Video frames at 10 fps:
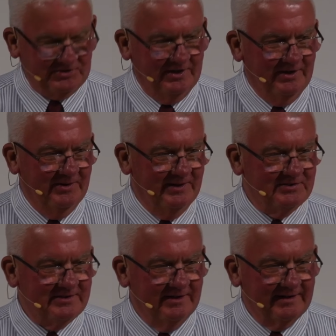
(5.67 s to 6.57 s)
us to do
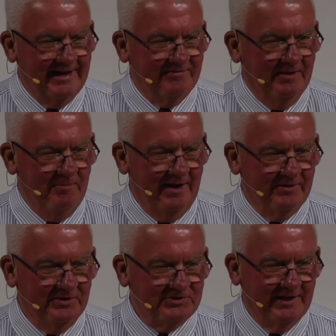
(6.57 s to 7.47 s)
is to give the
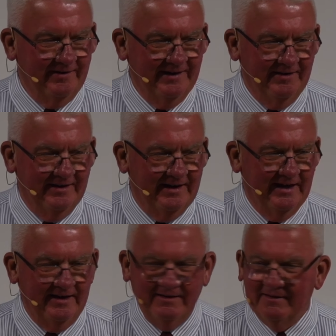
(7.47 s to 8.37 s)
mothers that are here
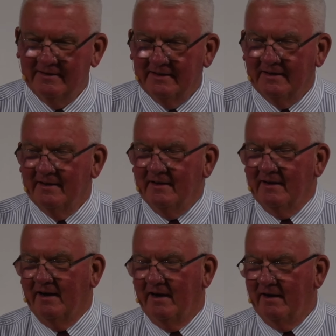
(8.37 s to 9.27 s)
today
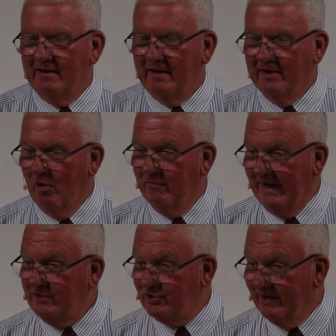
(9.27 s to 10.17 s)
uh, an
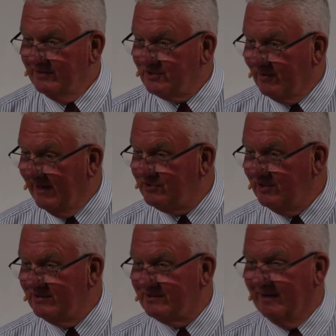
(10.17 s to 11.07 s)
ovation. So let's
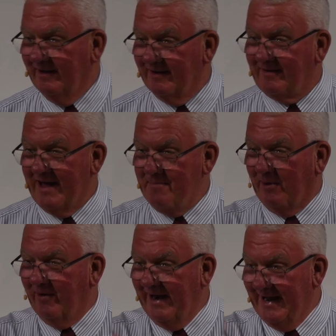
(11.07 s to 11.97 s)
just clap
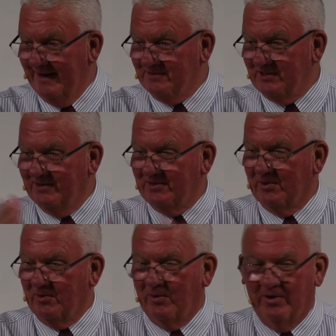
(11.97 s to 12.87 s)
our hands to the
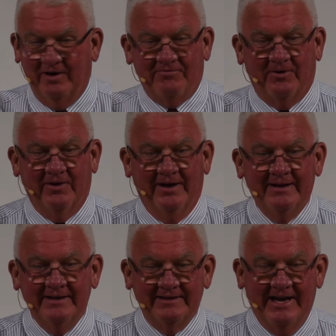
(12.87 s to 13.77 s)
Lord for the
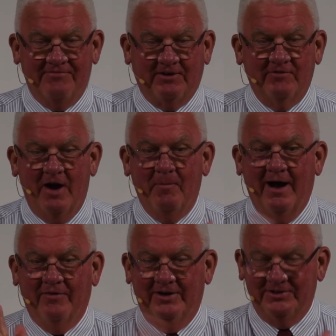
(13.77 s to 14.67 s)
gift of our
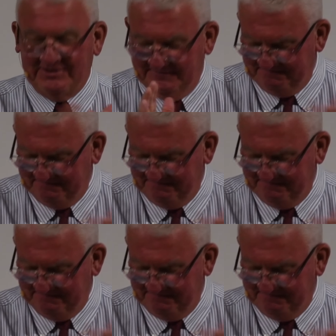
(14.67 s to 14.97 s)
mothers.